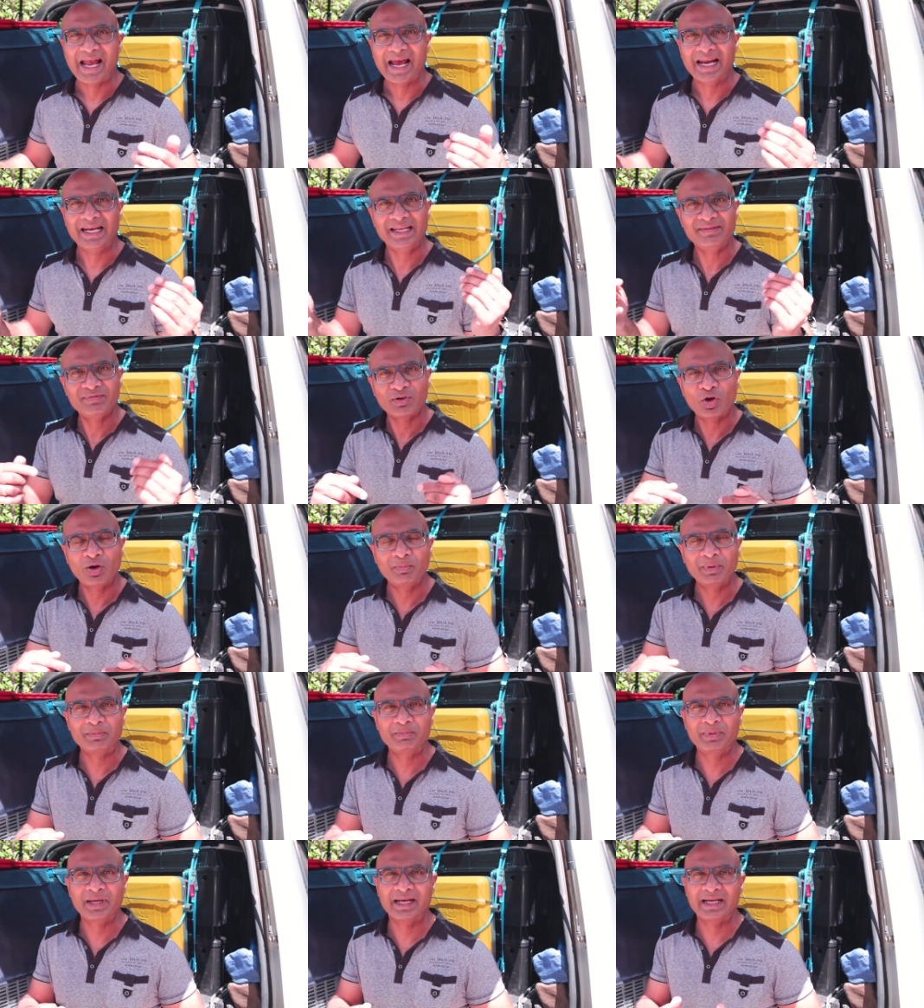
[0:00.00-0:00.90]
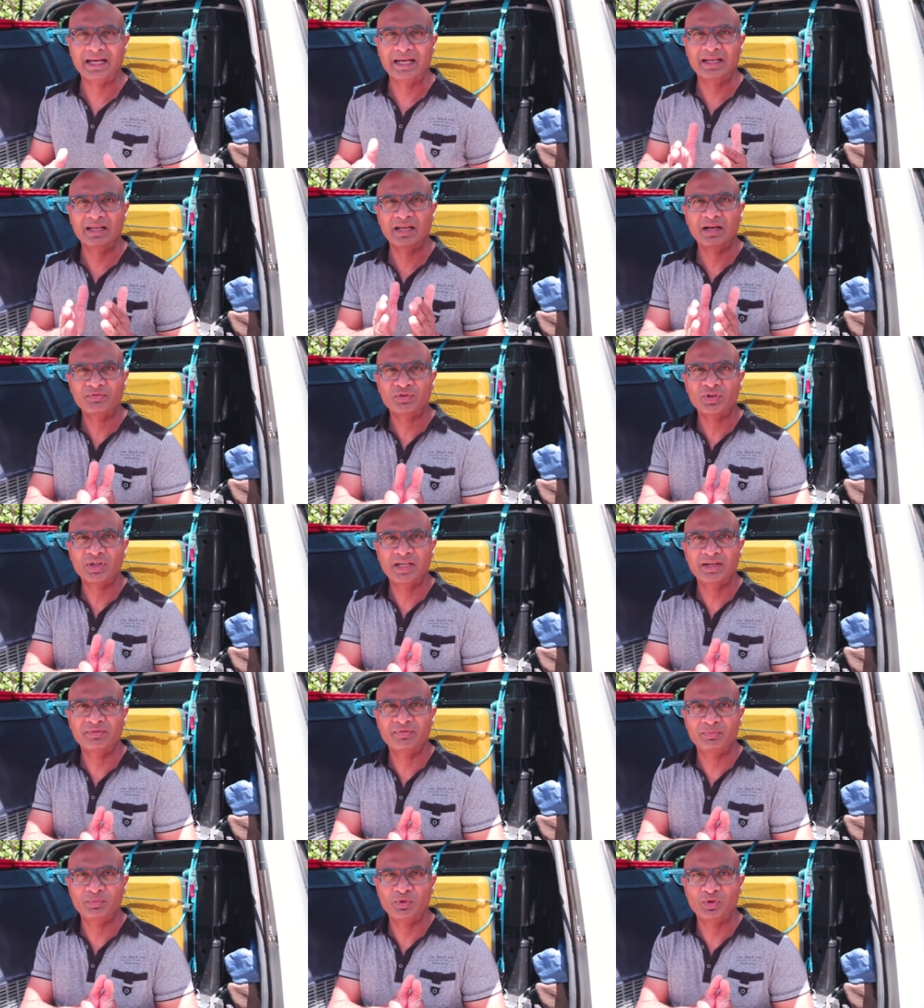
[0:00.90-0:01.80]
And leave a comment behind. I'd love to
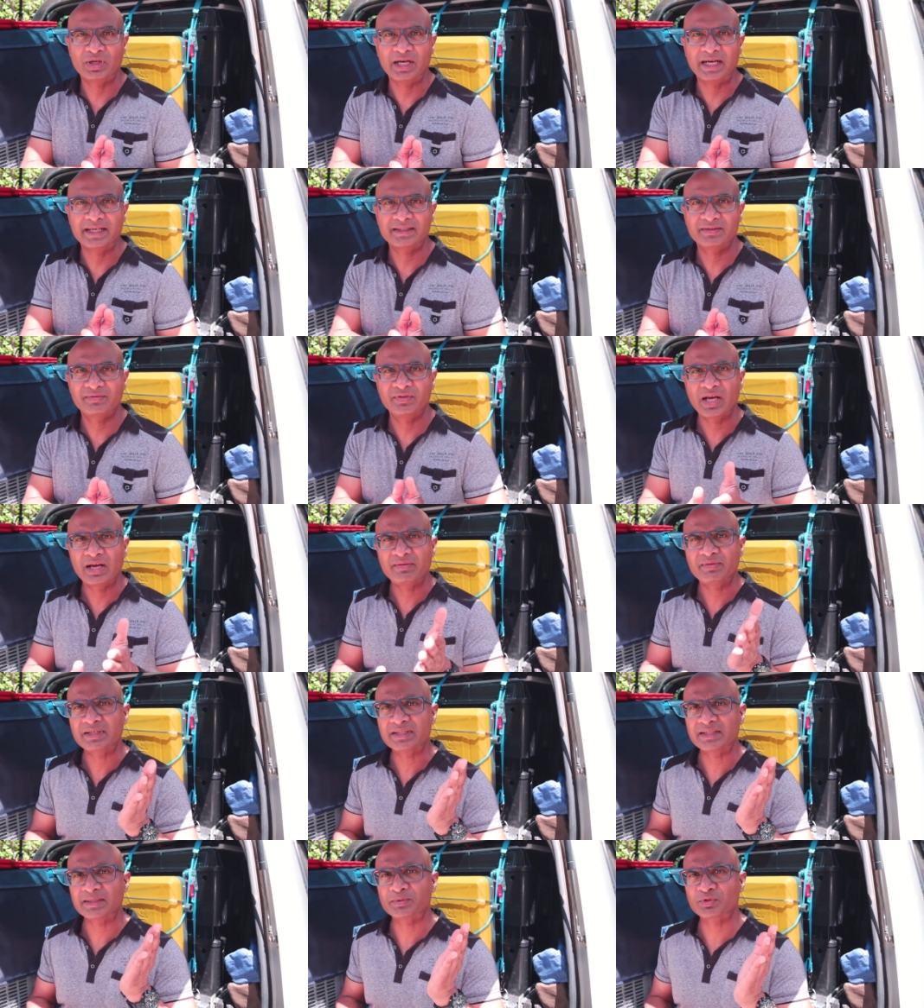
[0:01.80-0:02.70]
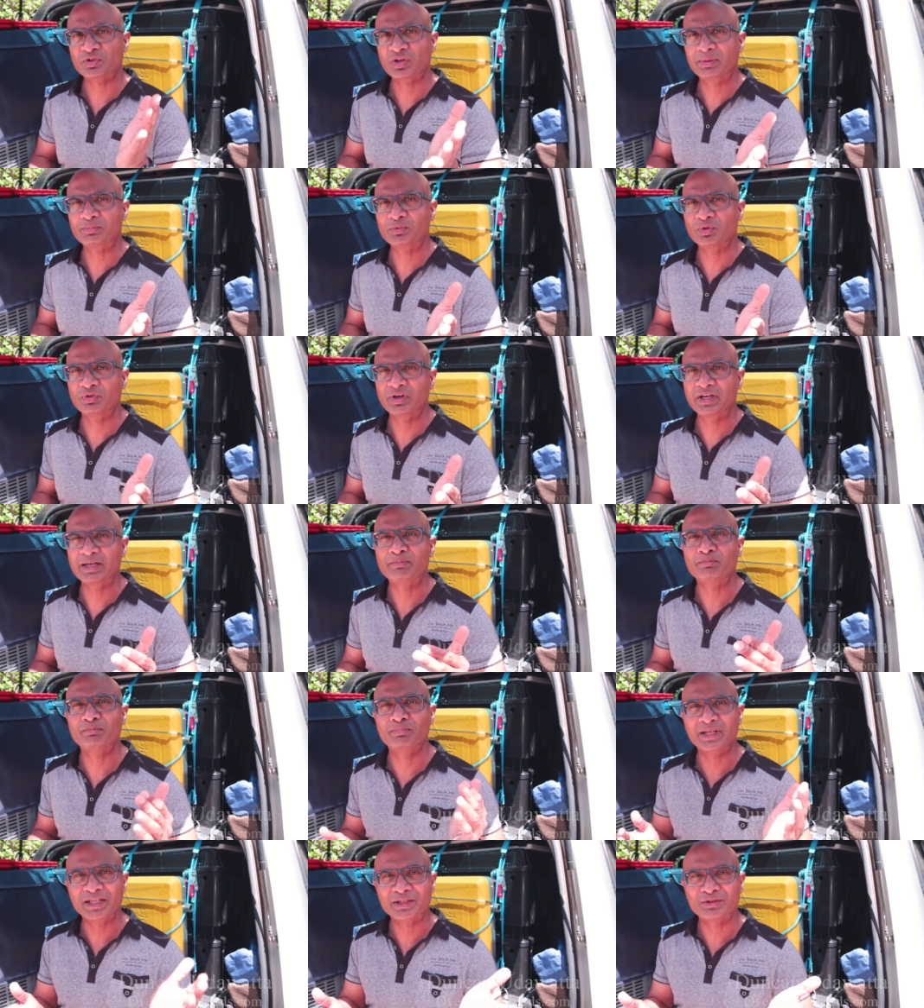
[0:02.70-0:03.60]
hear from you guys. If you haven't subscribed already,
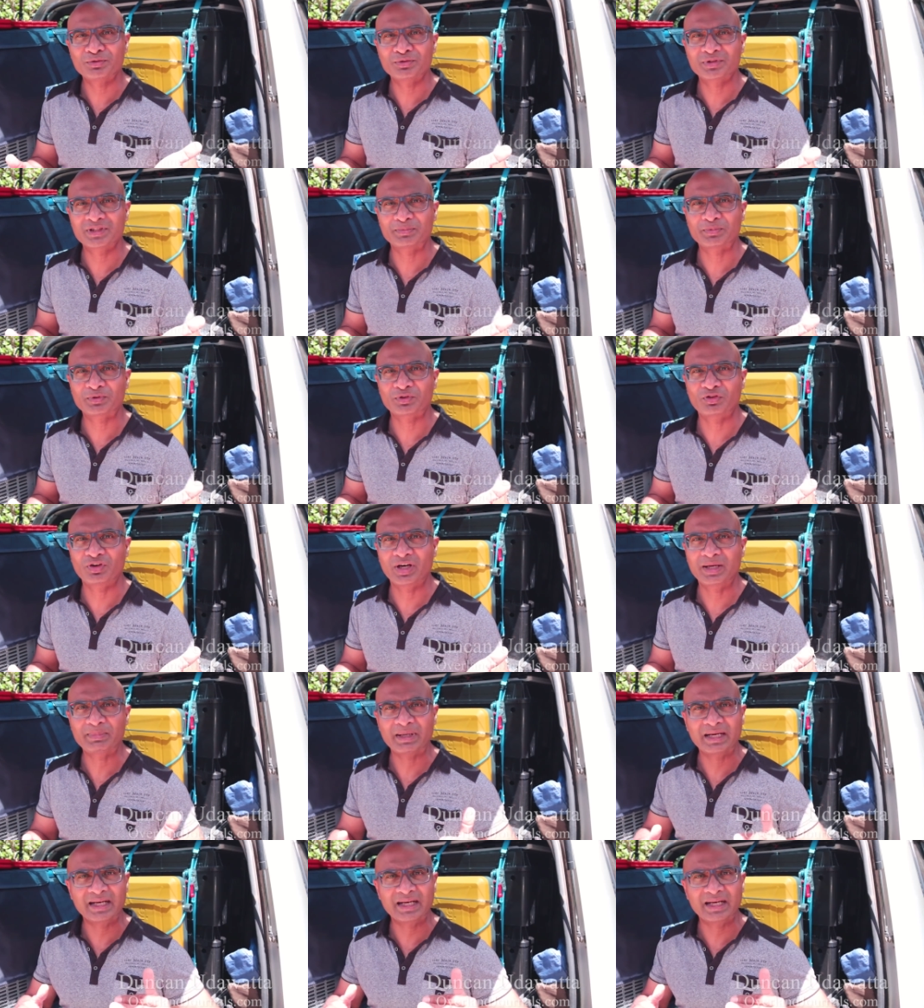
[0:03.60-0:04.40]
please do subscribe.